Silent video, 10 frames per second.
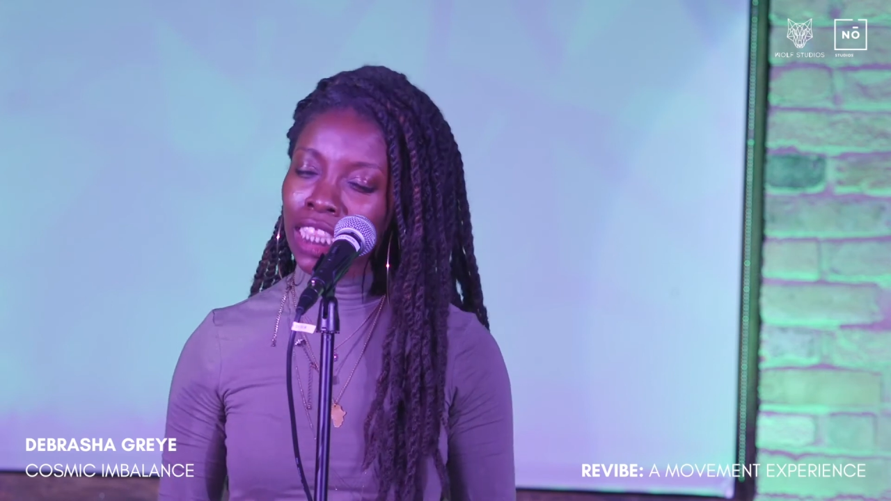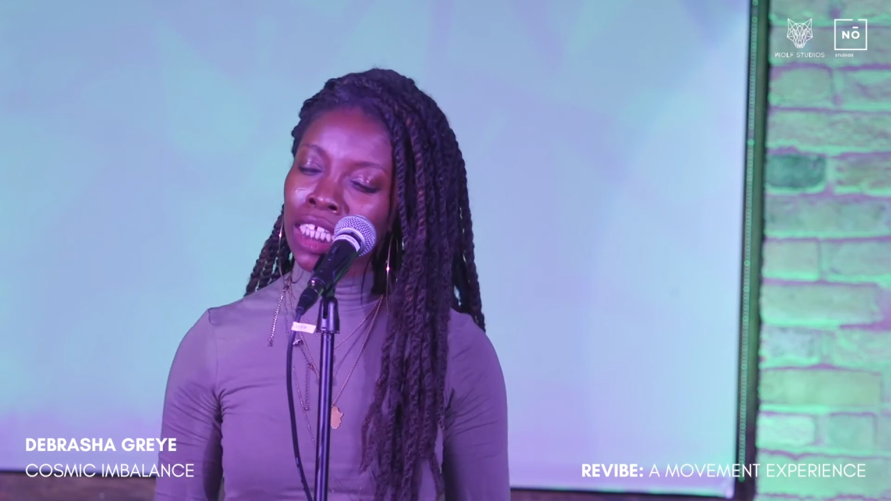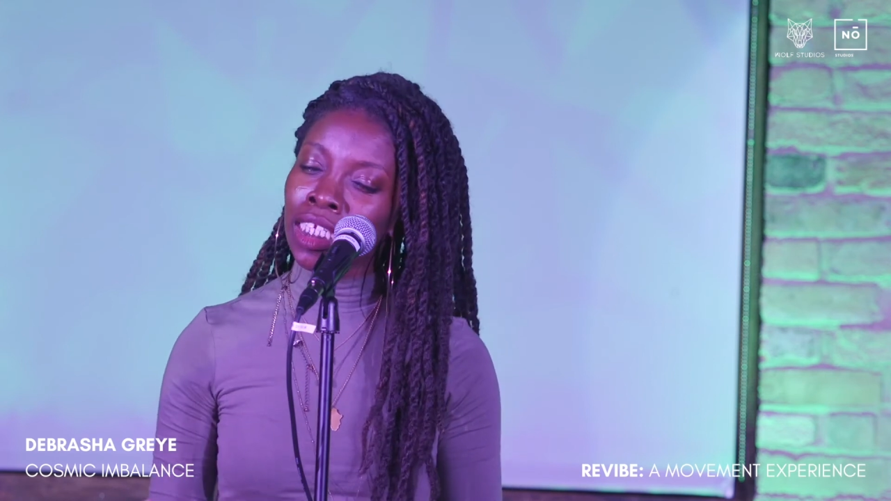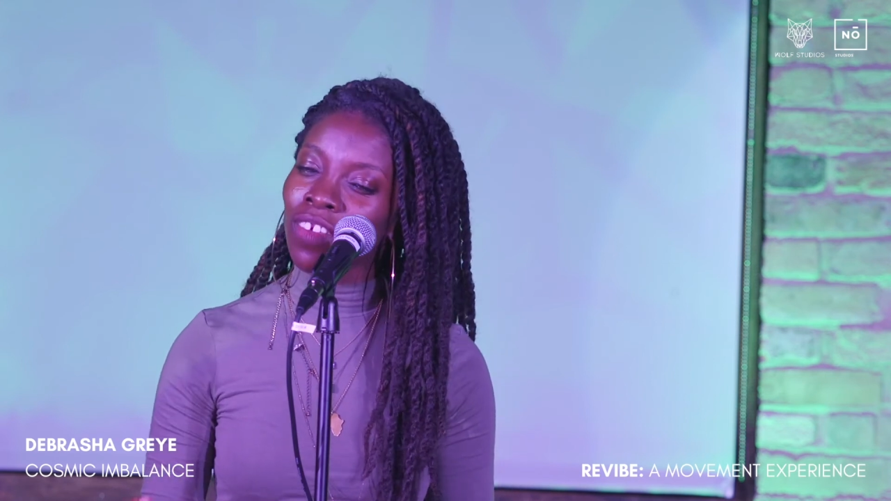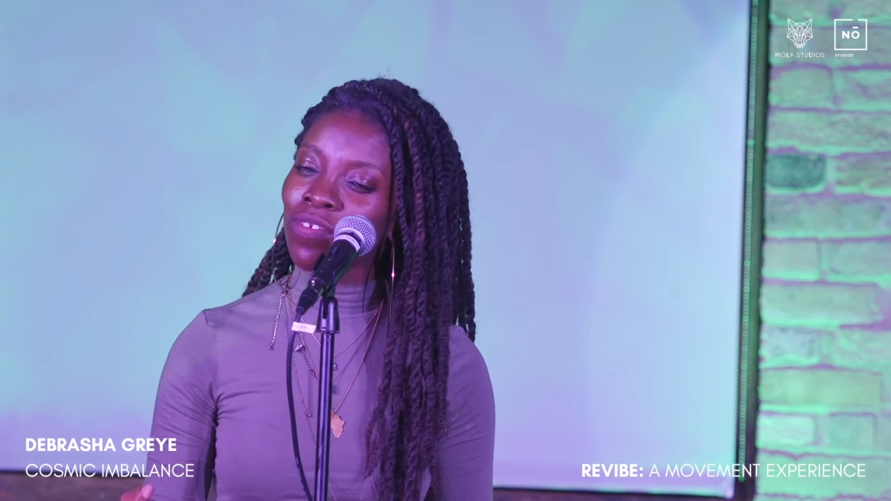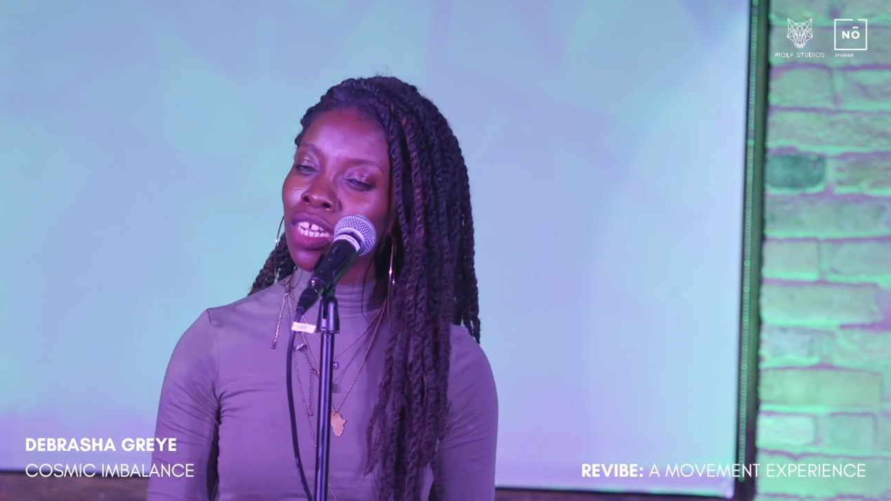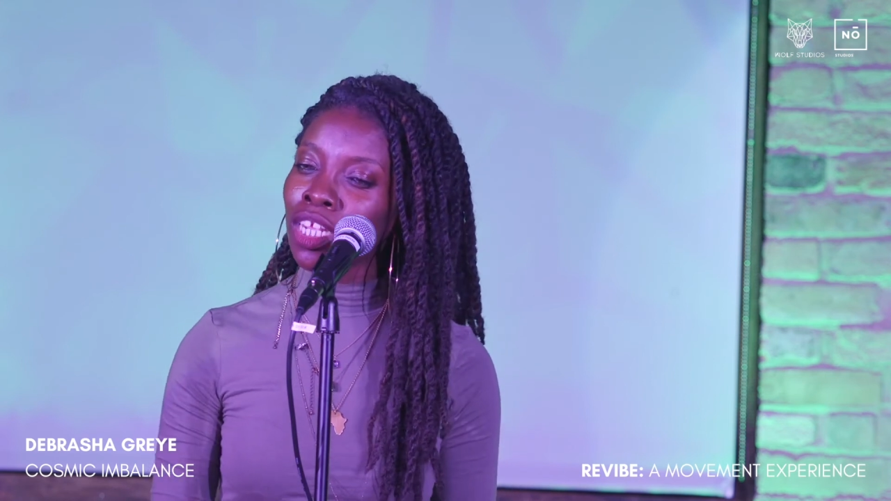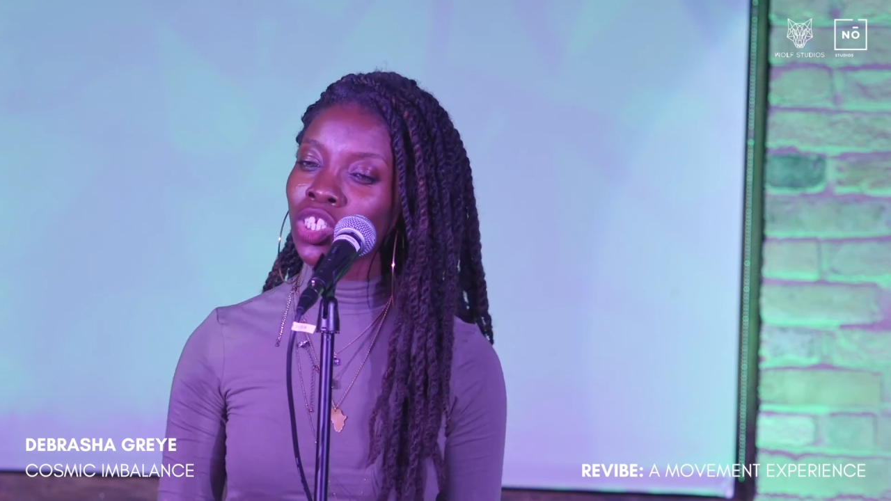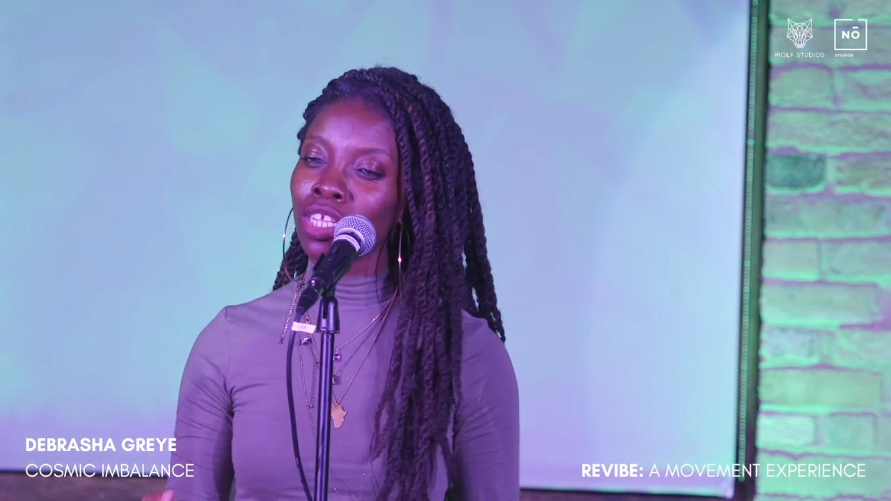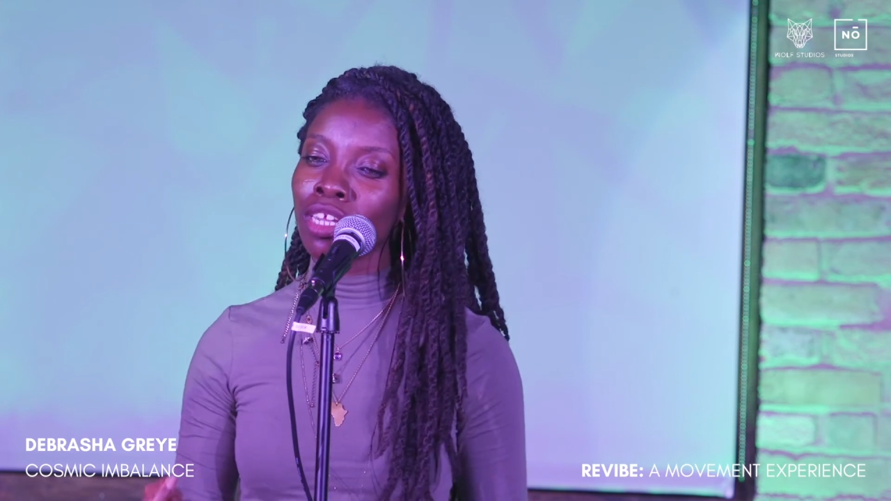the
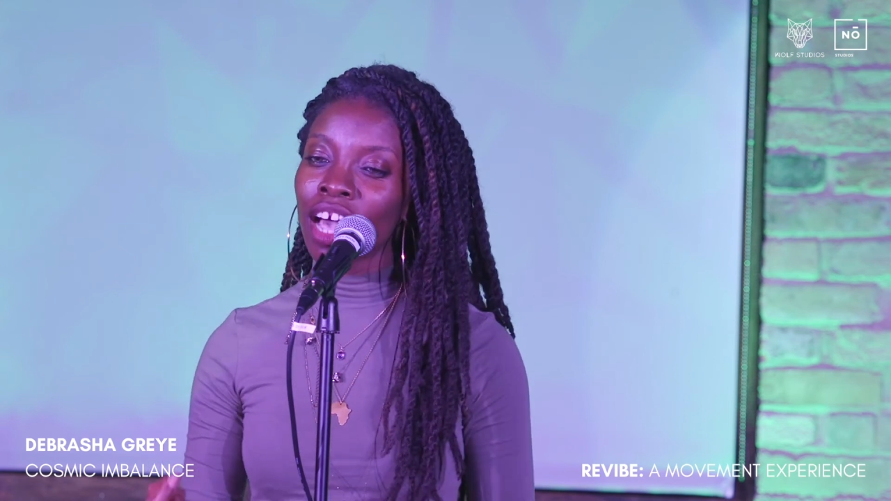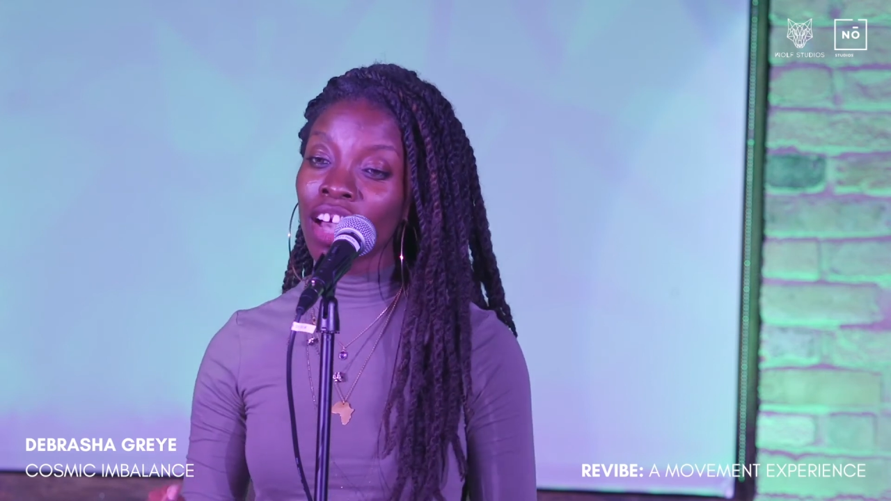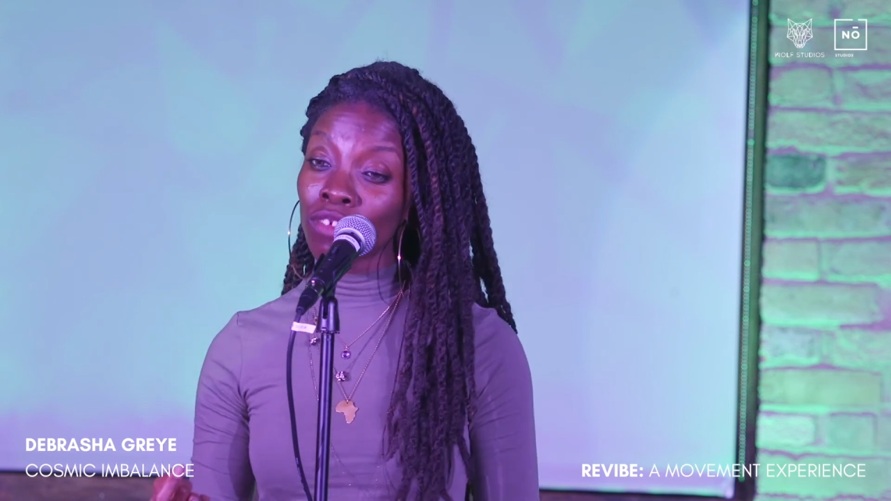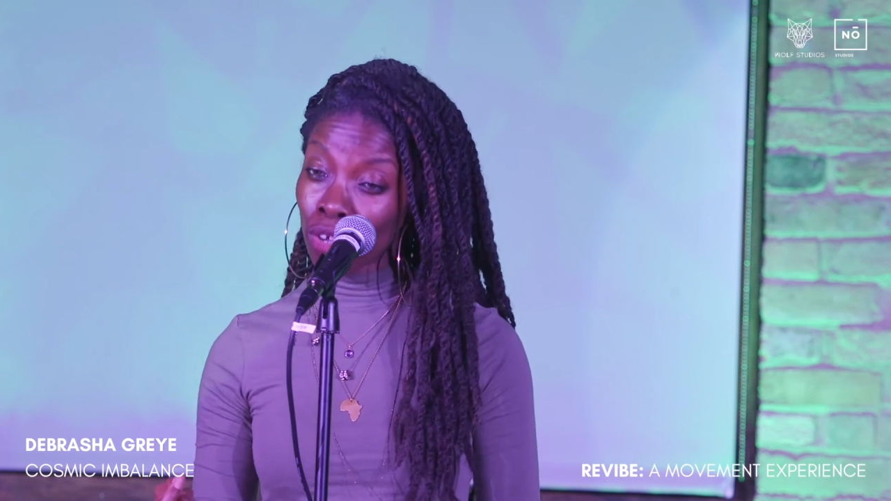definition of